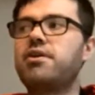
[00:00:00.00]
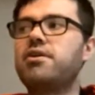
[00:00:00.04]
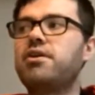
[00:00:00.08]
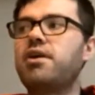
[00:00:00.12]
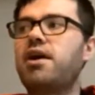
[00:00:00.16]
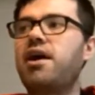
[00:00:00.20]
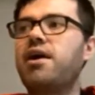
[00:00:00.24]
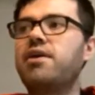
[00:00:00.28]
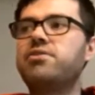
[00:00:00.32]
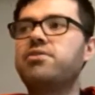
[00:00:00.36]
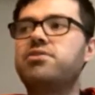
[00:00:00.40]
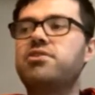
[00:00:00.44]

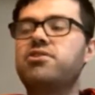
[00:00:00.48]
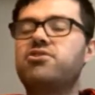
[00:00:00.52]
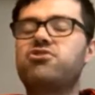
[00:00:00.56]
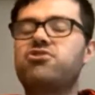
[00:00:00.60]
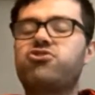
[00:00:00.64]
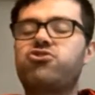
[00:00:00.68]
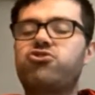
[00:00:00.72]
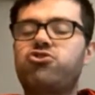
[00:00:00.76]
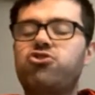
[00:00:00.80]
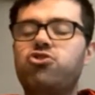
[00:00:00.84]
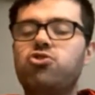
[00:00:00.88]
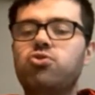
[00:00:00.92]
as the
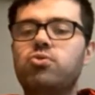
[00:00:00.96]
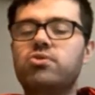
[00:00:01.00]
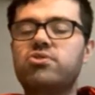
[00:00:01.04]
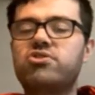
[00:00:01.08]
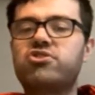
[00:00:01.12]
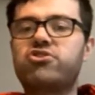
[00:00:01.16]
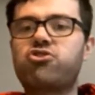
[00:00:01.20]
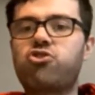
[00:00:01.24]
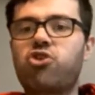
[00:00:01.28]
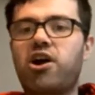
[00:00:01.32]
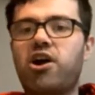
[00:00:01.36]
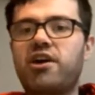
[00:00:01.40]
two
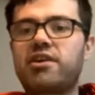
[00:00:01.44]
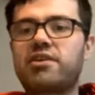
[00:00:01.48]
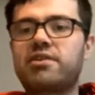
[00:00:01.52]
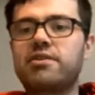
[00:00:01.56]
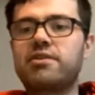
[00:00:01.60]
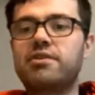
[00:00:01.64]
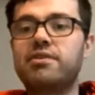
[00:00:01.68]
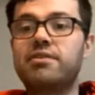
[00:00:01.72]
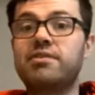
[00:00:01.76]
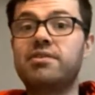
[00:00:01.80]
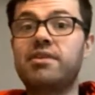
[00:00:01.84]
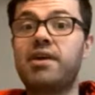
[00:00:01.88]

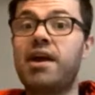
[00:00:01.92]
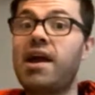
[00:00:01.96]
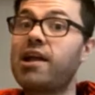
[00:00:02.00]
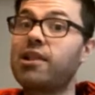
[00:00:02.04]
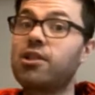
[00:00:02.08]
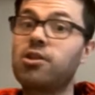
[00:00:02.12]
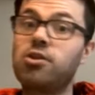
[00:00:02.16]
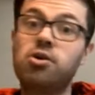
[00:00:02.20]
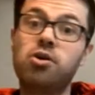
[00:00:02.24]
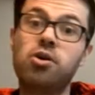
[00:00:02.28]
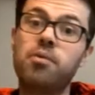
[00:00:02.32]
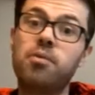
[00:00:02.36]
strikers. Yeah,
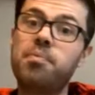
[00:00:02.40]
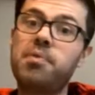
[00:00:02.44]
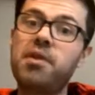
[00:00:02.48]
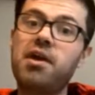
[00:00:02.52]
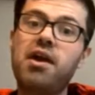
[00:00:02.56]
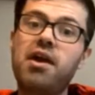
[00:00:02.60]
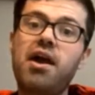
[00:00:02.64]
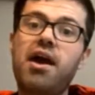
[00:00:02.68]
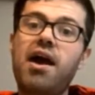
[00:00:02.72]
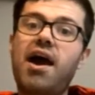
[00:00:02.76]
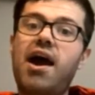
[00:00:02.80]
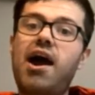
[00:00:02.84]
look,
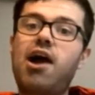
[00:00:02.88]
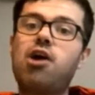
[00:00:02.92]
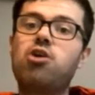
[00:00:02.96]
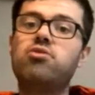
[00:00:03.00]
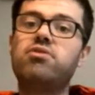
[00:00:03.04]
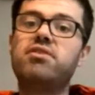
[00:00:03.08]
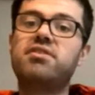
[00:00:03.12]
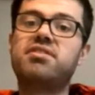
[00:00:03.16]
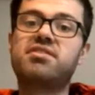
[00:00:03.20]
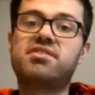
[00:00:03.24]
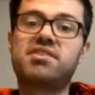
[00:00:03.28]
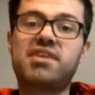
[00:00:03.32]
I
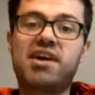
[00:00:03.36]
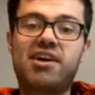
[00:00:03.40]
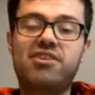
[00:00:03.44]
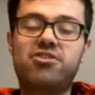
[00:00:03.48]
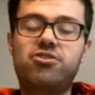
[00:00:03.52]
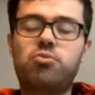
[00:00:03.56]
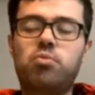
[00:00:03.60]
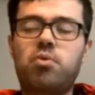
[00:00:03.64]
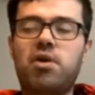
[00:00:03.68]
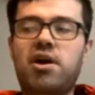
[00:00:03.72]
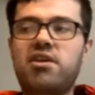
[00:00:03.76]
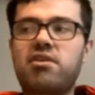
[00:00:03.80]
understand
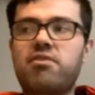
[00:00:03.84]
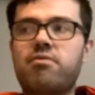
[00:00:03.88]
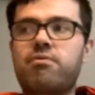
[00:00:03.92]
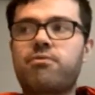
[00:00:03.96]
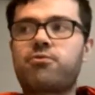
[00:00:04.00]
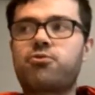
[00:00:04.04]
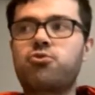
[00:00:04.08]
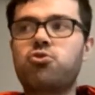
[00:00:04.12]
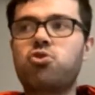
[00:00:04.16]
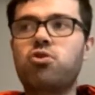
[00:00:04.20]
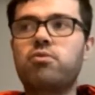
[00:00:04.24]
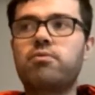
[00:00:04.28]
why you've
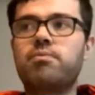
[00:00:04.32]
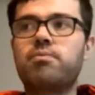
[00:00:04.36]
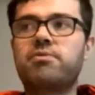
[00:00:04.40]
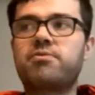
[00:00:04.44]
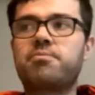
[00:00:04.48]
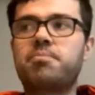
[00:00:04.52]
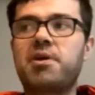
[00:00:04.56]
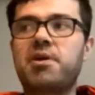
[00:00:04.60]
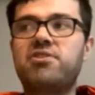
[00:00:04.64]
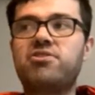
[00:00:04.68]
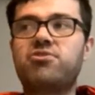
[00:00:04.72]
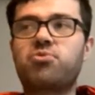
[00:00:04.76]
thrown
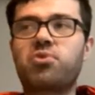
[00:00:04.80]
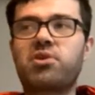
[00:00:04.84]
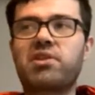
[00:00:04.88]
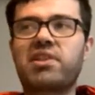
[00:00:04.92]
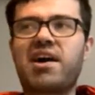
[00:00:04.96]
Spencer in.